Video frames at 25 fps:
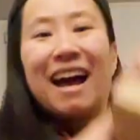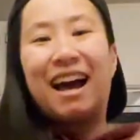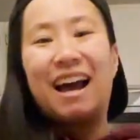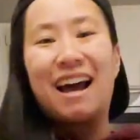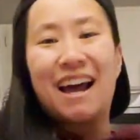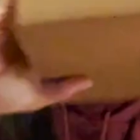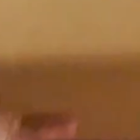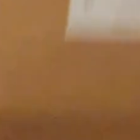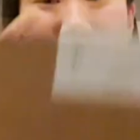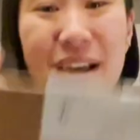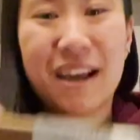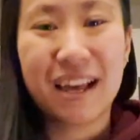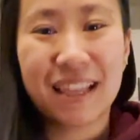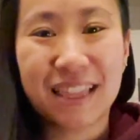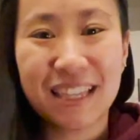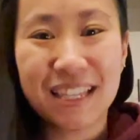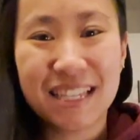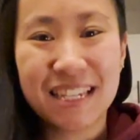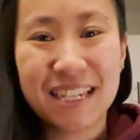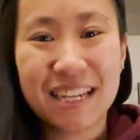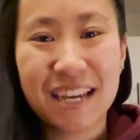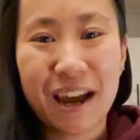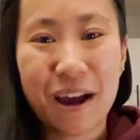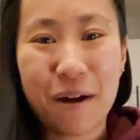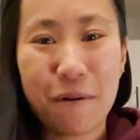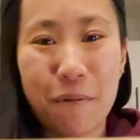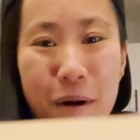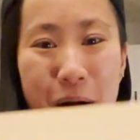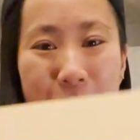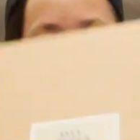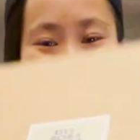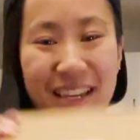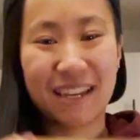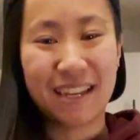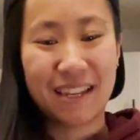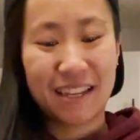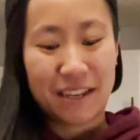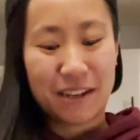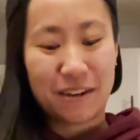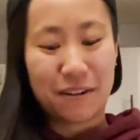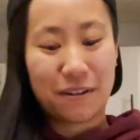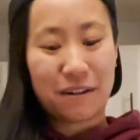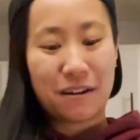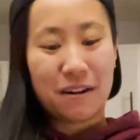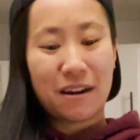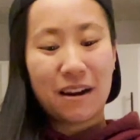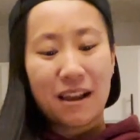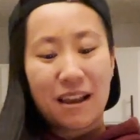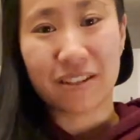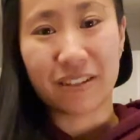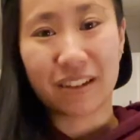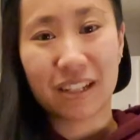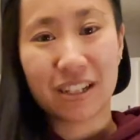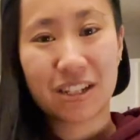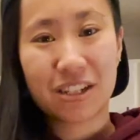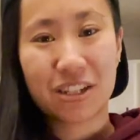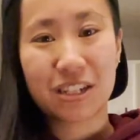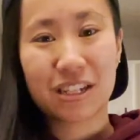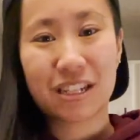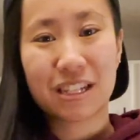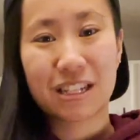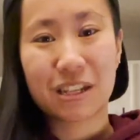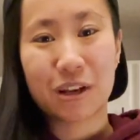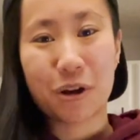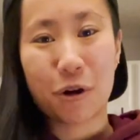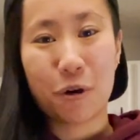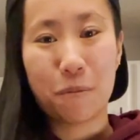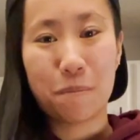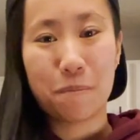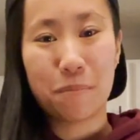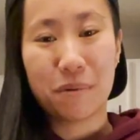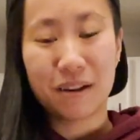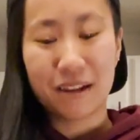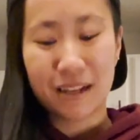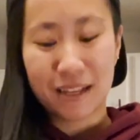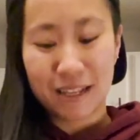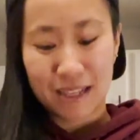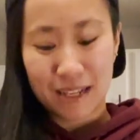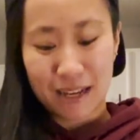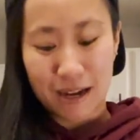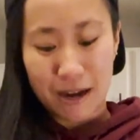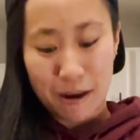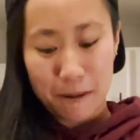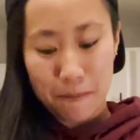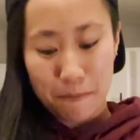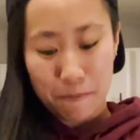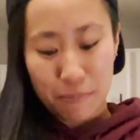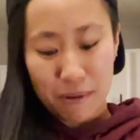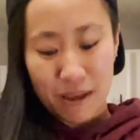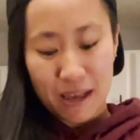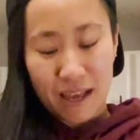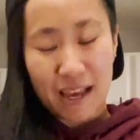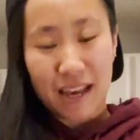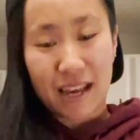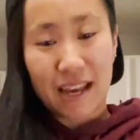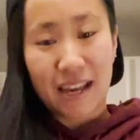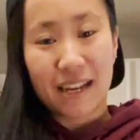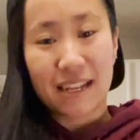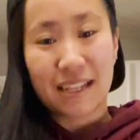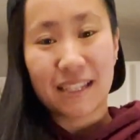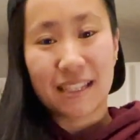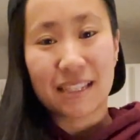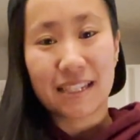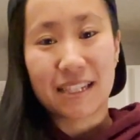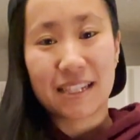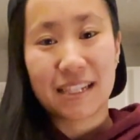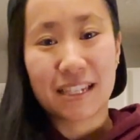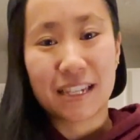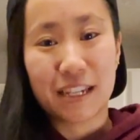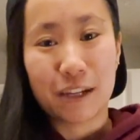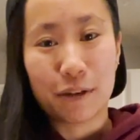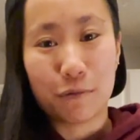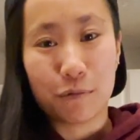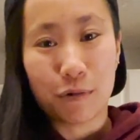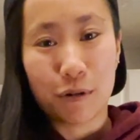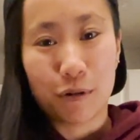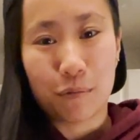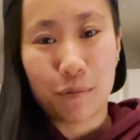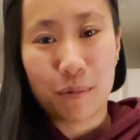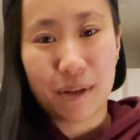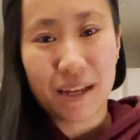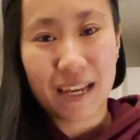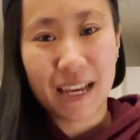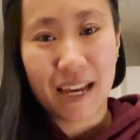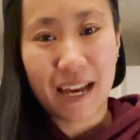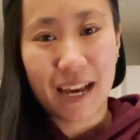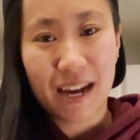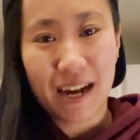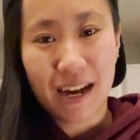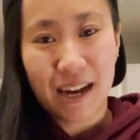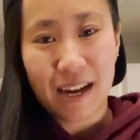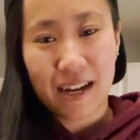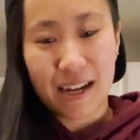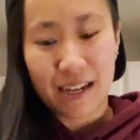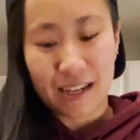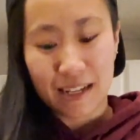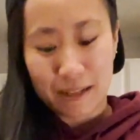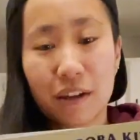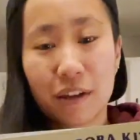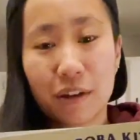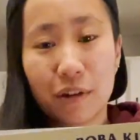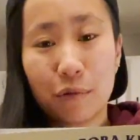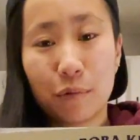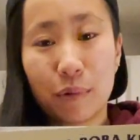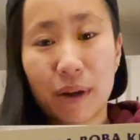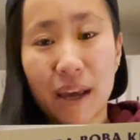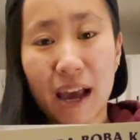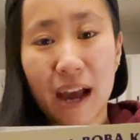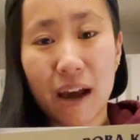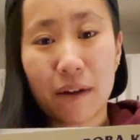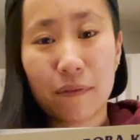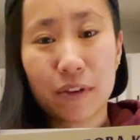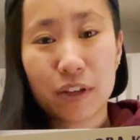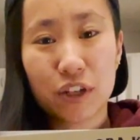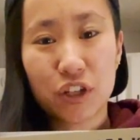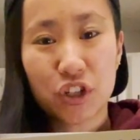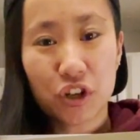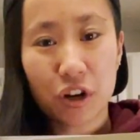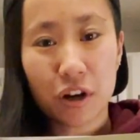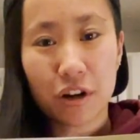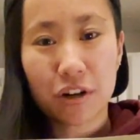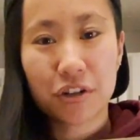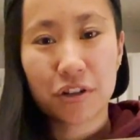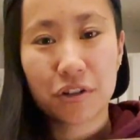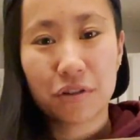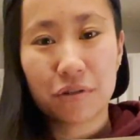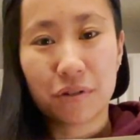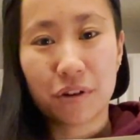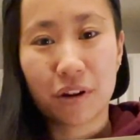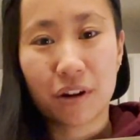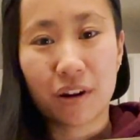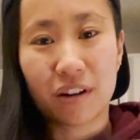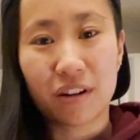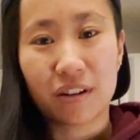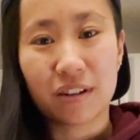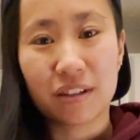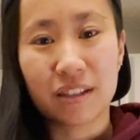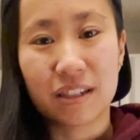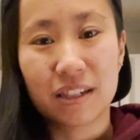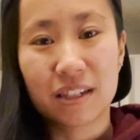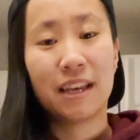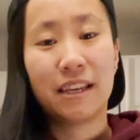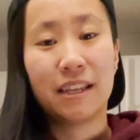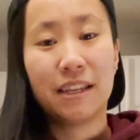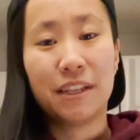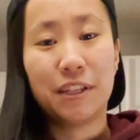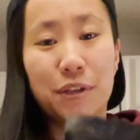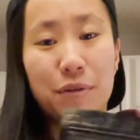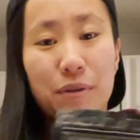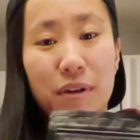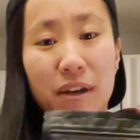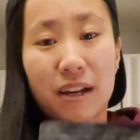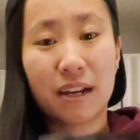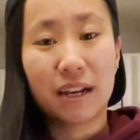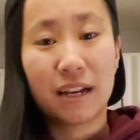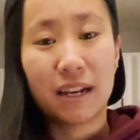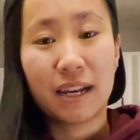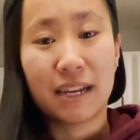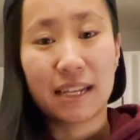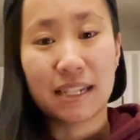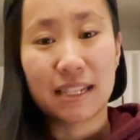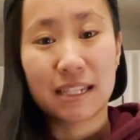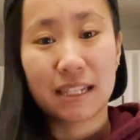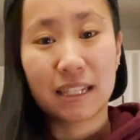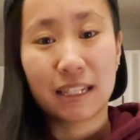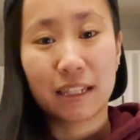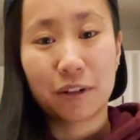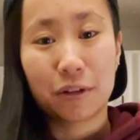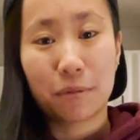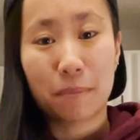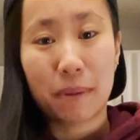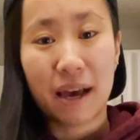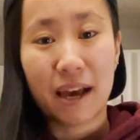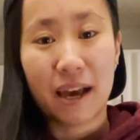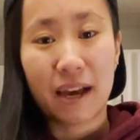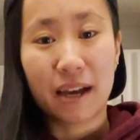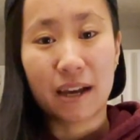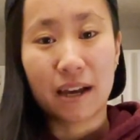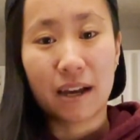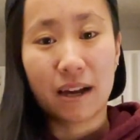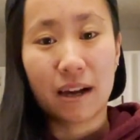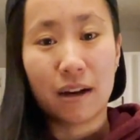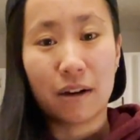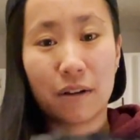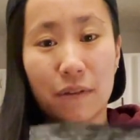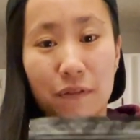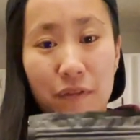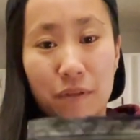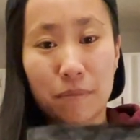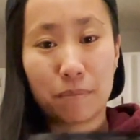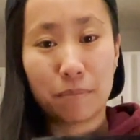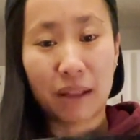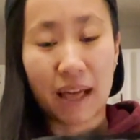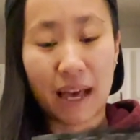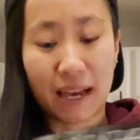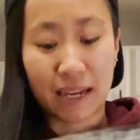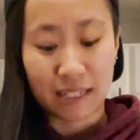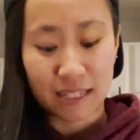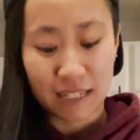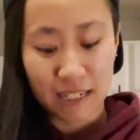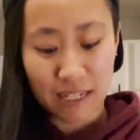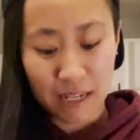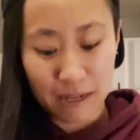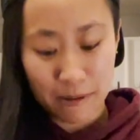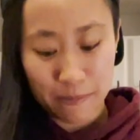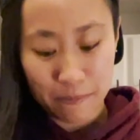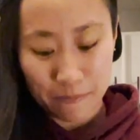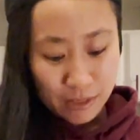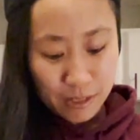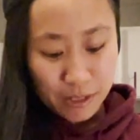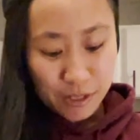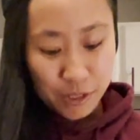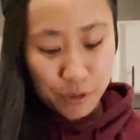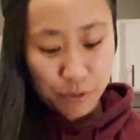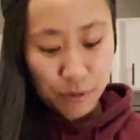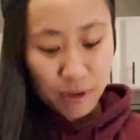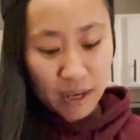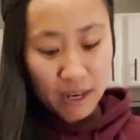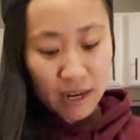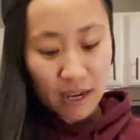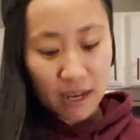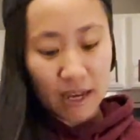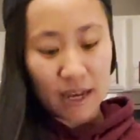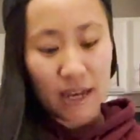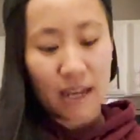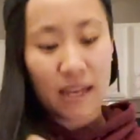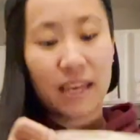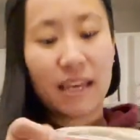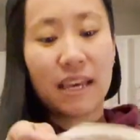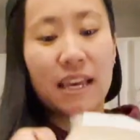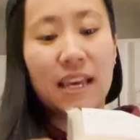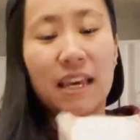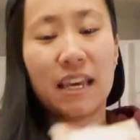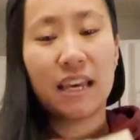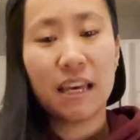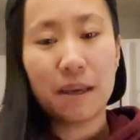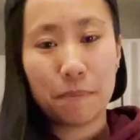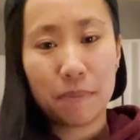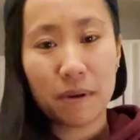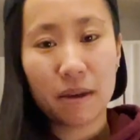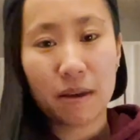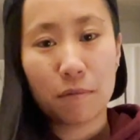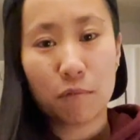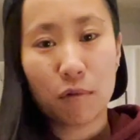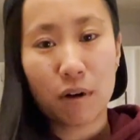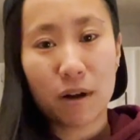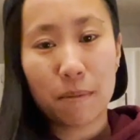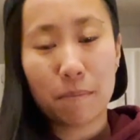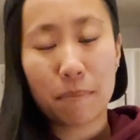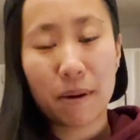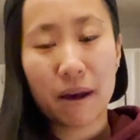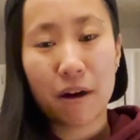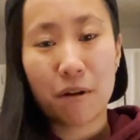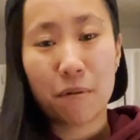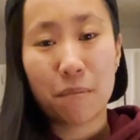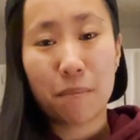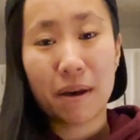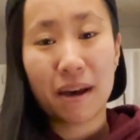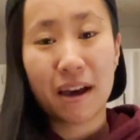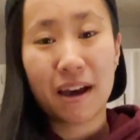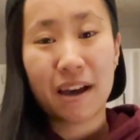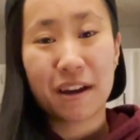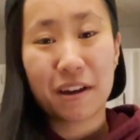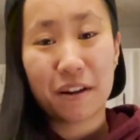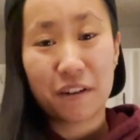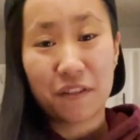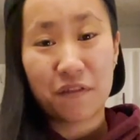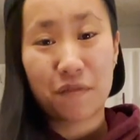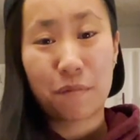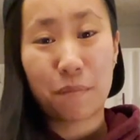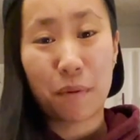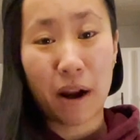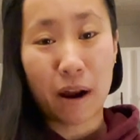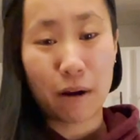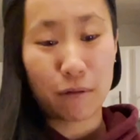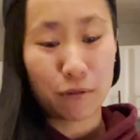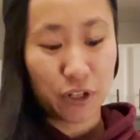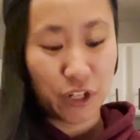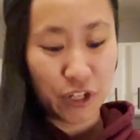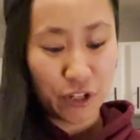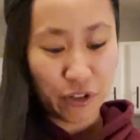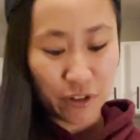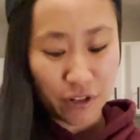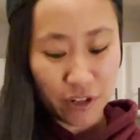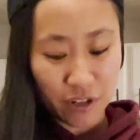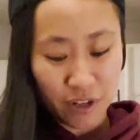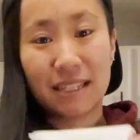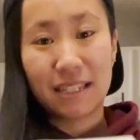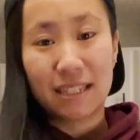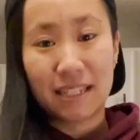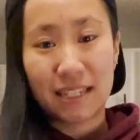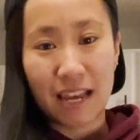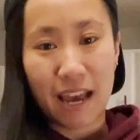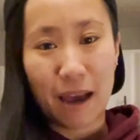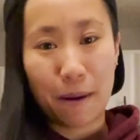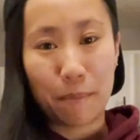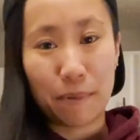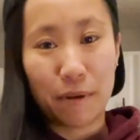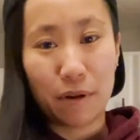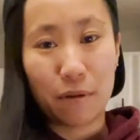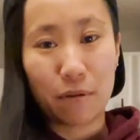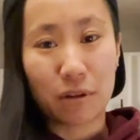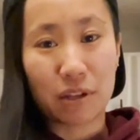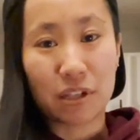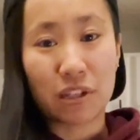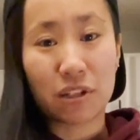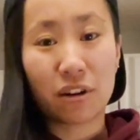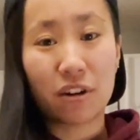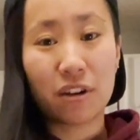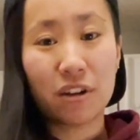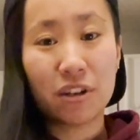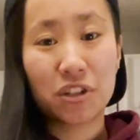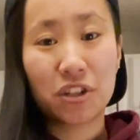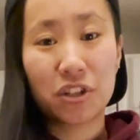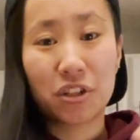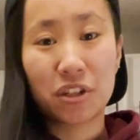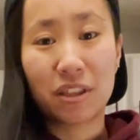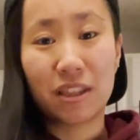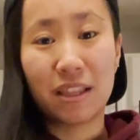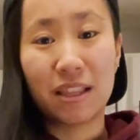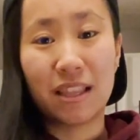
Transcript: We got the DIY kit here. Let's just open it up and see what we got. We have instructional cards. You get a nice little bag of black tea. You get a heaping 1 pound bag of brown sugar, tapioca starch.